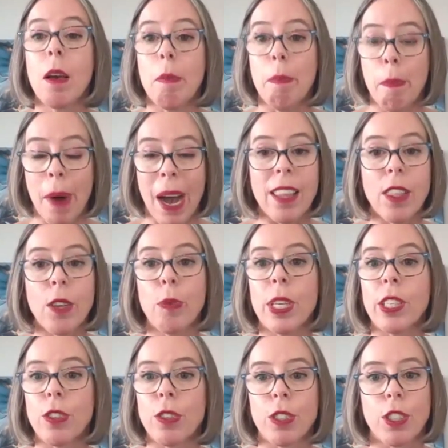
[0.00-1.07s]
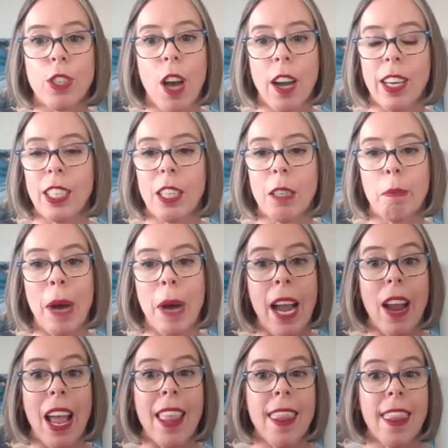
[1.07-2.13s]
buy the research, talking to the
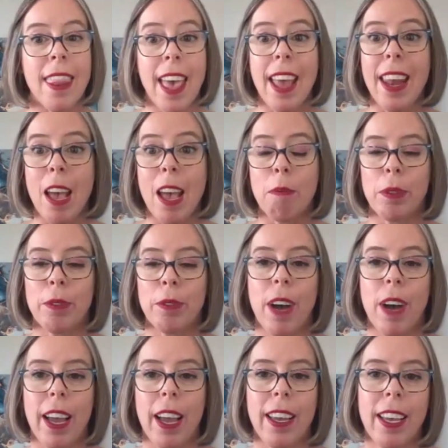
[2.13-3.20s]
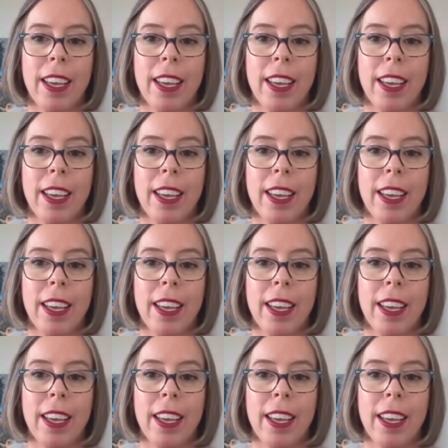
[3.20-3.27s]
buyer, and then amplify.